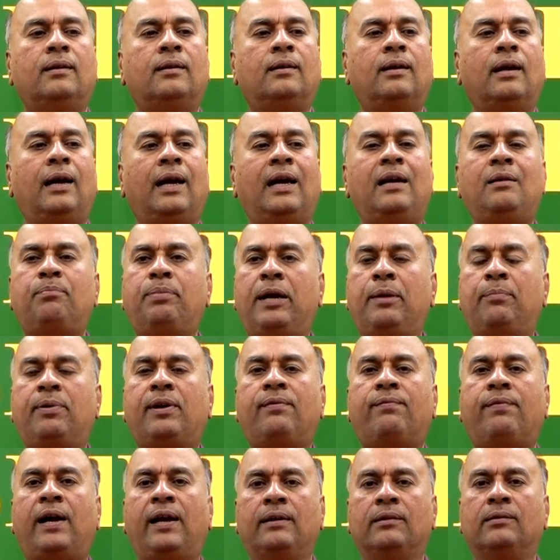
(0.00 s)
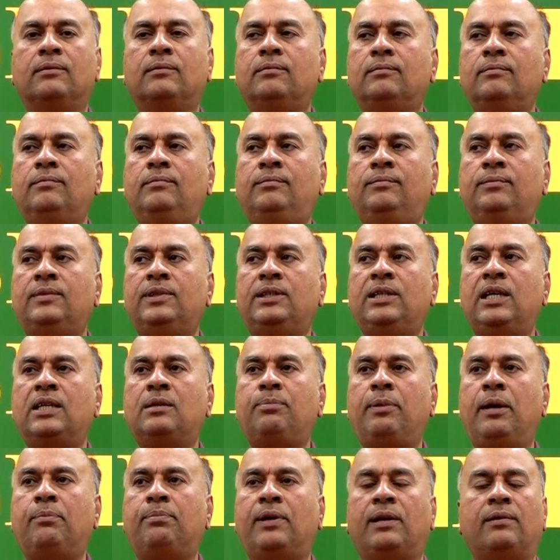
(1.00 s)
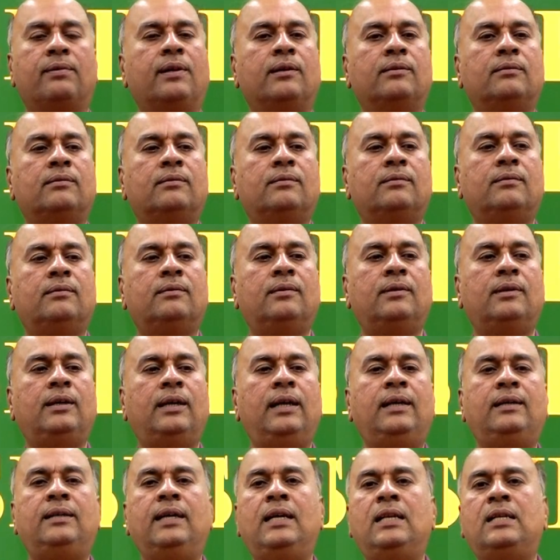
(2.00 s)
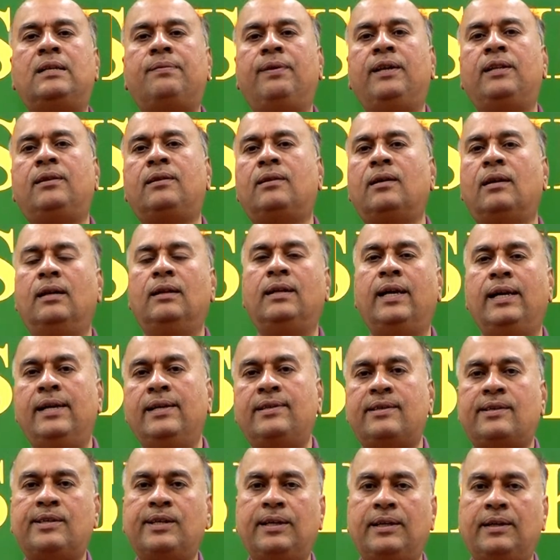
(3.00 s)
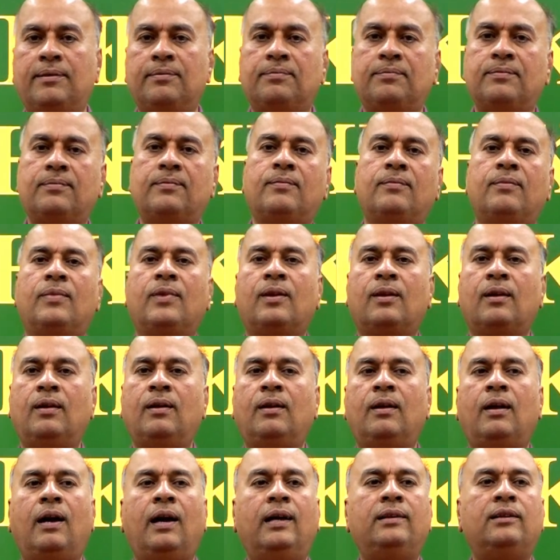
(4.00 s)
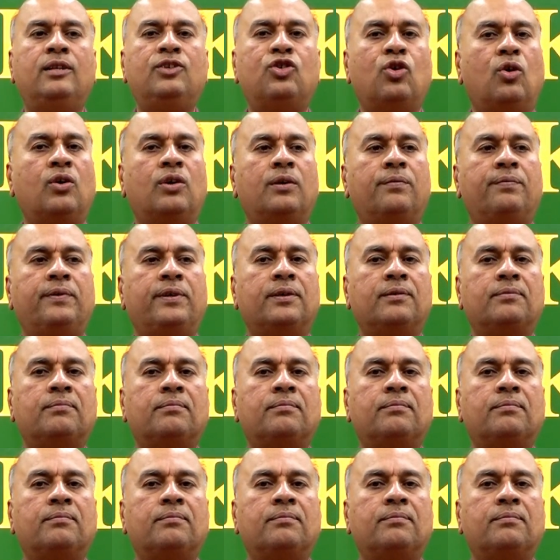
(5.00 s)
And paper 1, GS paper 1, it deals with the history and the geography.